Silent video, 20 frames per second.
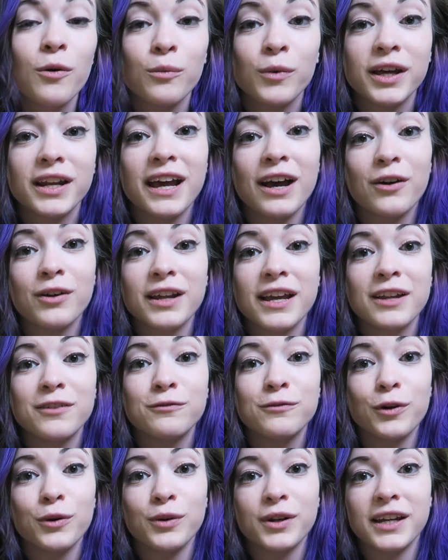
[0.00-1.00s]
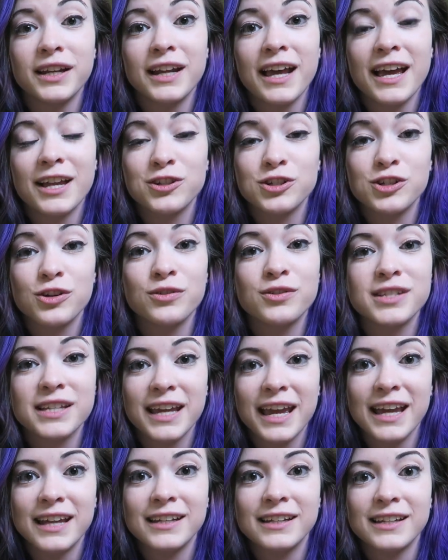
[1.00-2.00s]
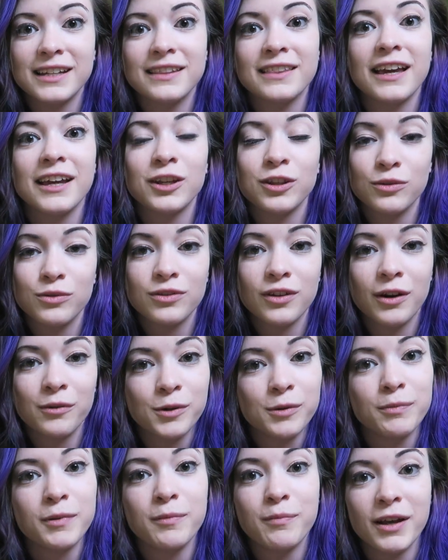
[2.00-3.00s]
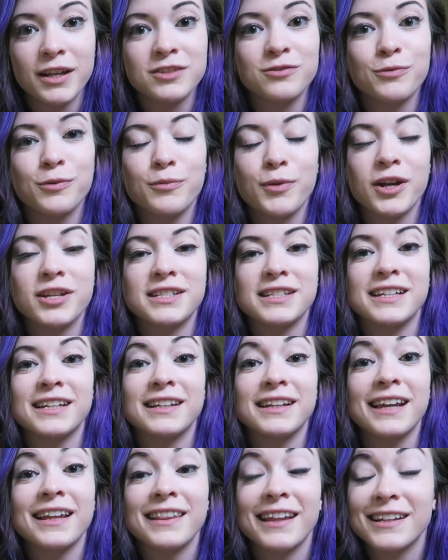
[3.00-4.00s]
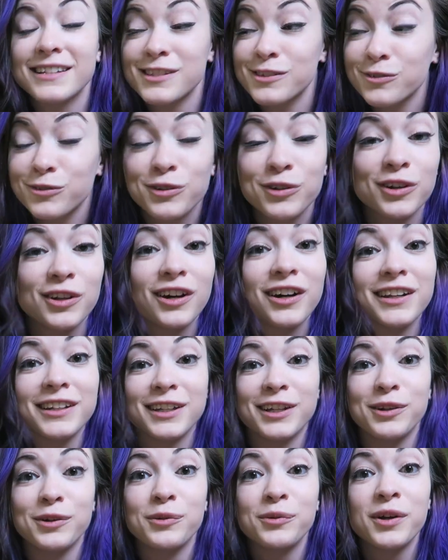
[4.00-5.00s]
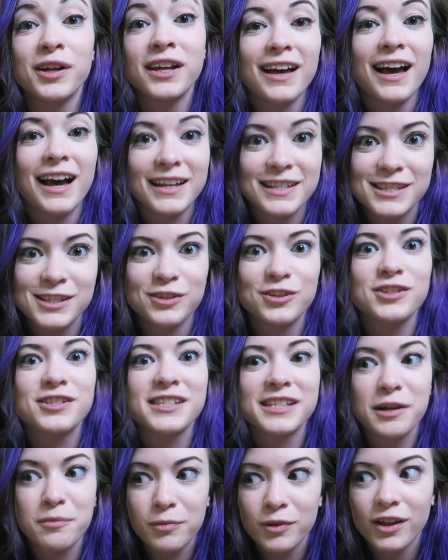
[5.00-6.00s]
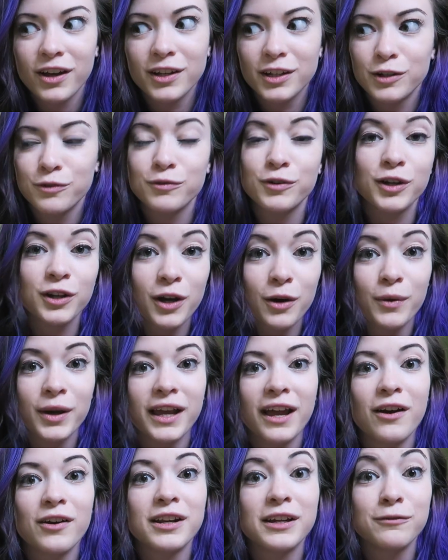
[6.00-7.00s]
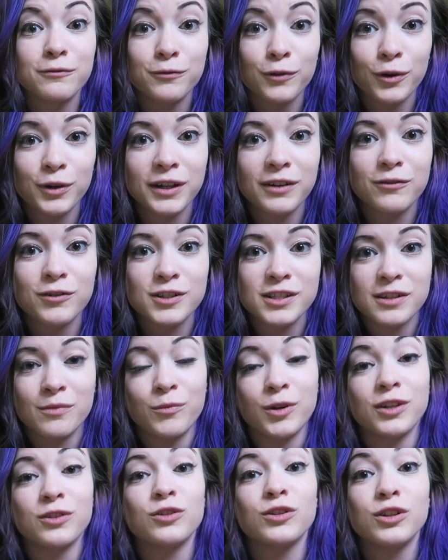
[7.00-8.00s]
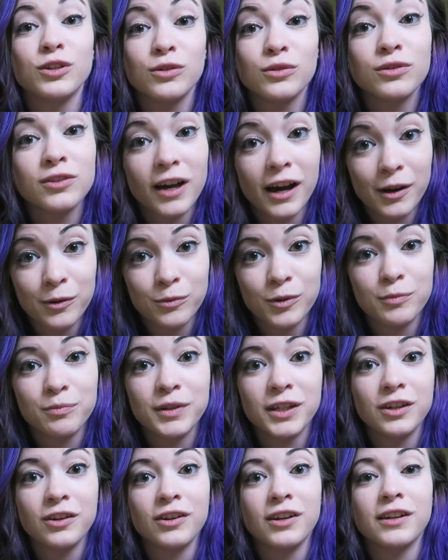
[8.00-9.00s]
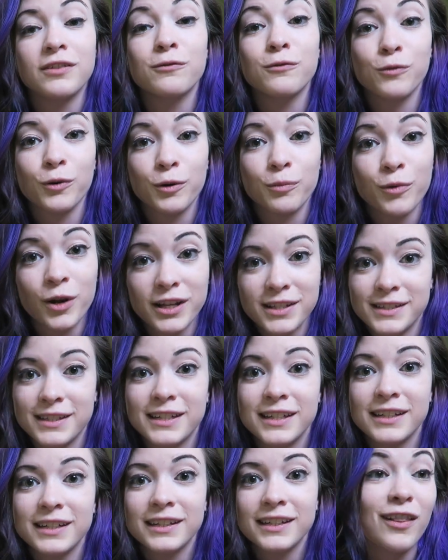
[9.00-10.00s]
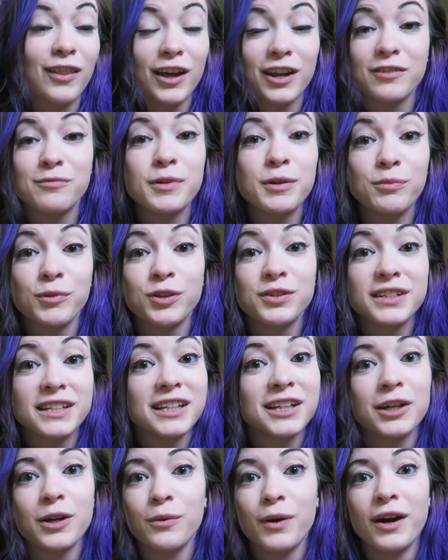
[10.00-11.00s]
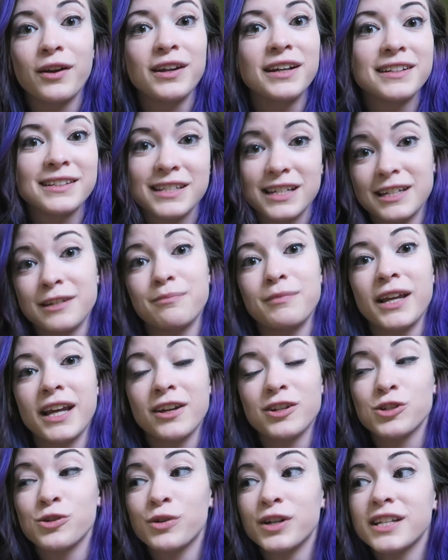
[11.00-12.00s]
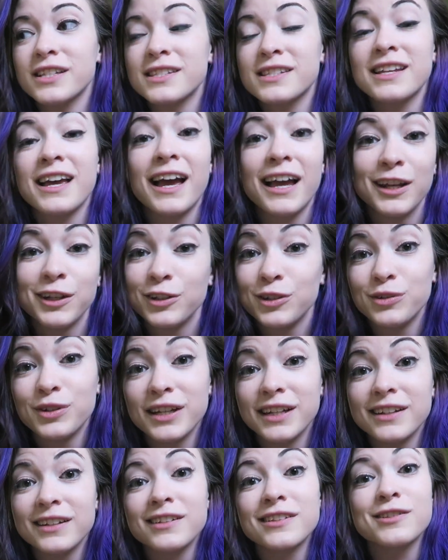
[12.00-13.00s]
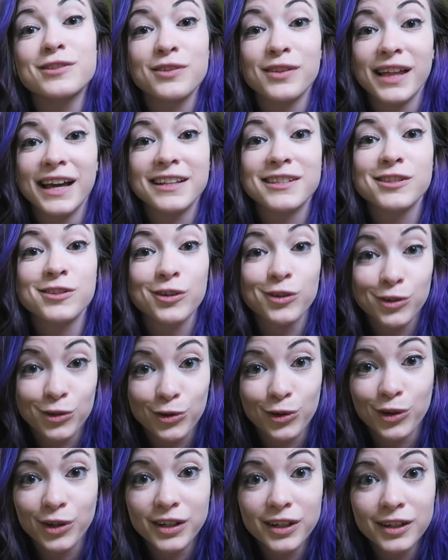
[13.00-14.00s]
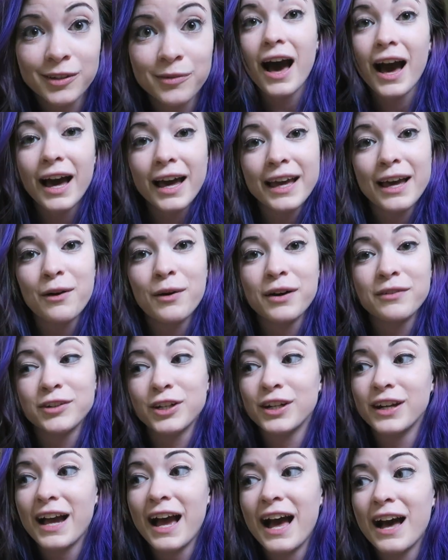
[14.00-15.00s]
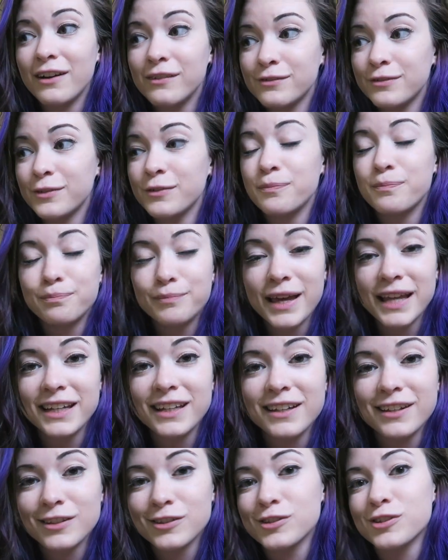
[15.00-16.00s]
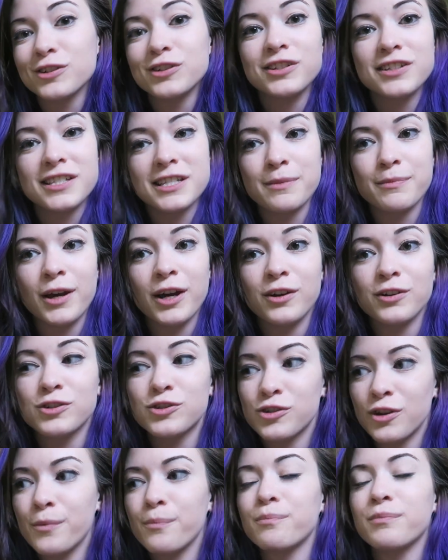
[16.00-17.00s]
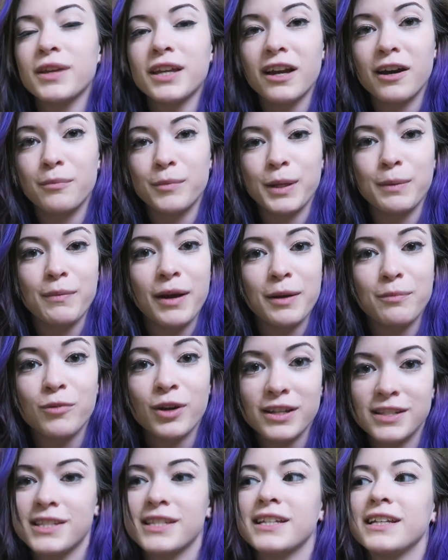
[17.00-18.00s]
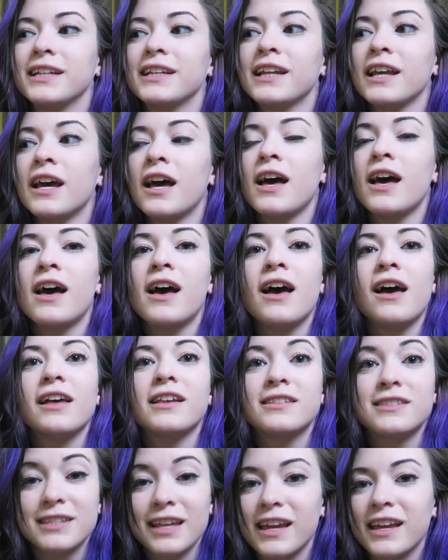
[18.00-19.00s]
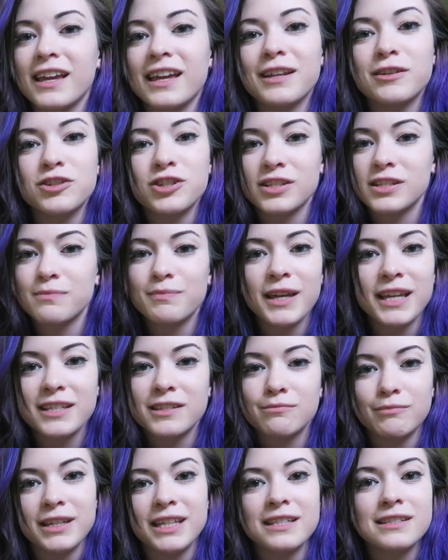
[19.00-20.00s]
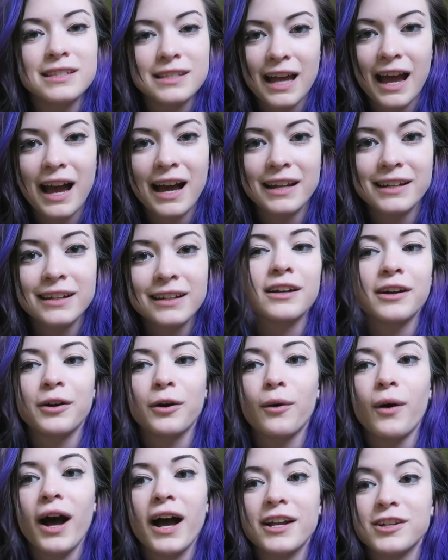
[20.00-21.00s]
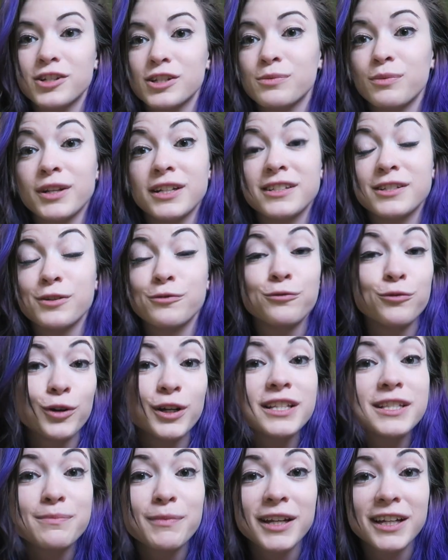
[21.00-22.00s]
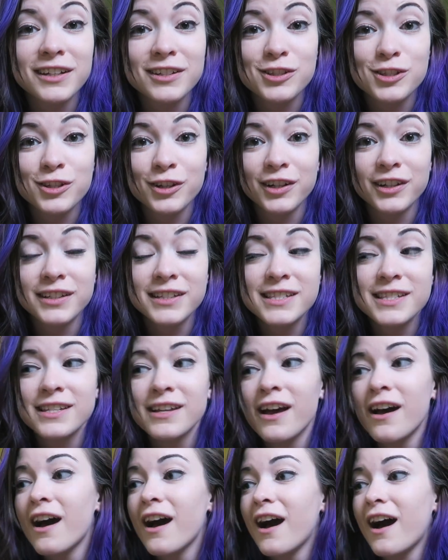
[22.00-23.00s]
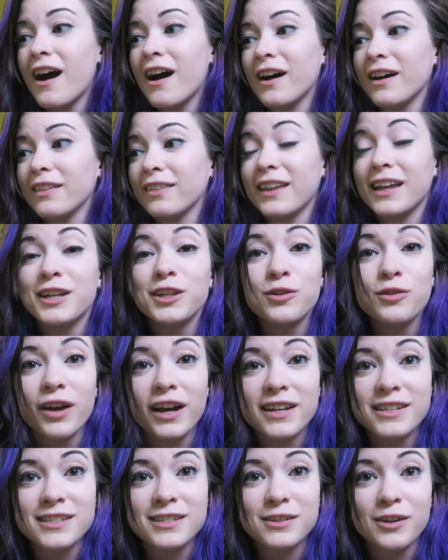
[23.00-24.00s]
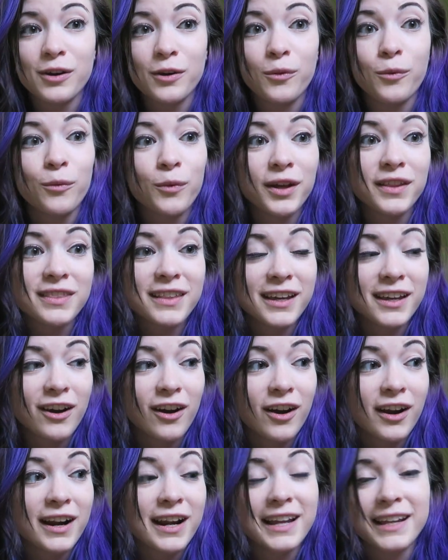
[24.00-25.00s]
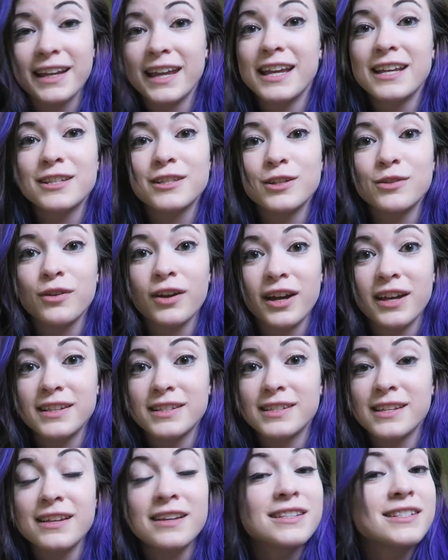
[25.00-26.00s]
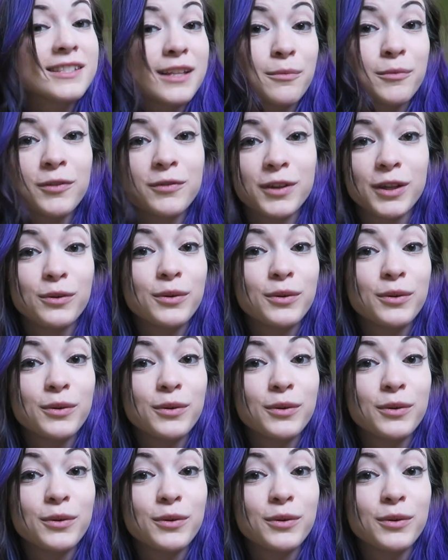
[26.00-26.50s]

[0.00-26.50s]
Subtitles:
went out and voted and chose a candidate that you thought would be best for president, and that's good on you. I seriously applaud you for going out and voting for someone who you thought would be good for president. A lot of people didn't go out and didn't make a choice, and you did, so that's good. I, however, have many concerns about Trump becoming my president. Saying it just makes me sad. So I just wanted to voice my concerns, let you guys know what they are in case some of